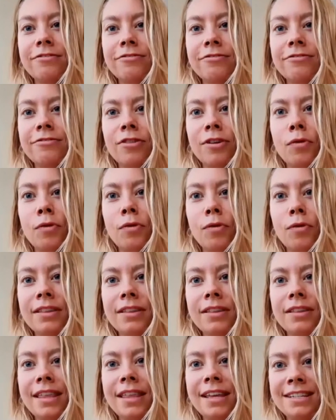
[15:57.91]
for more
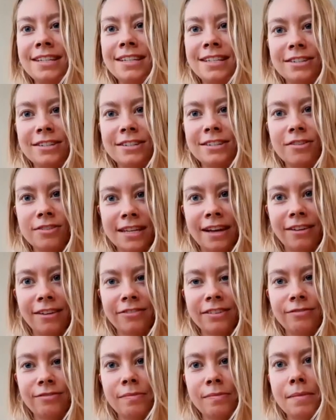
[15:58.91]
than just
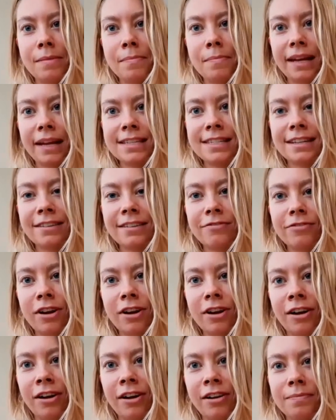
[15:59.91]
yourself it will be a blessing
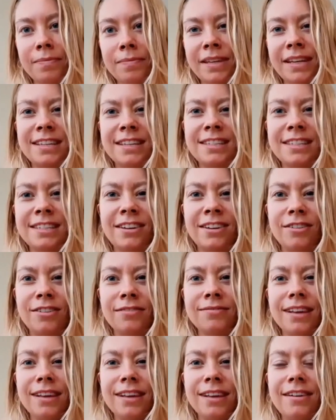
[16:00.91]
for all because you know
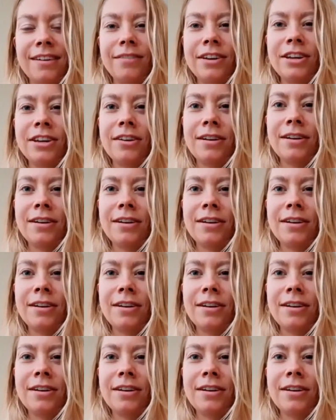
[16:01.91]
when you're in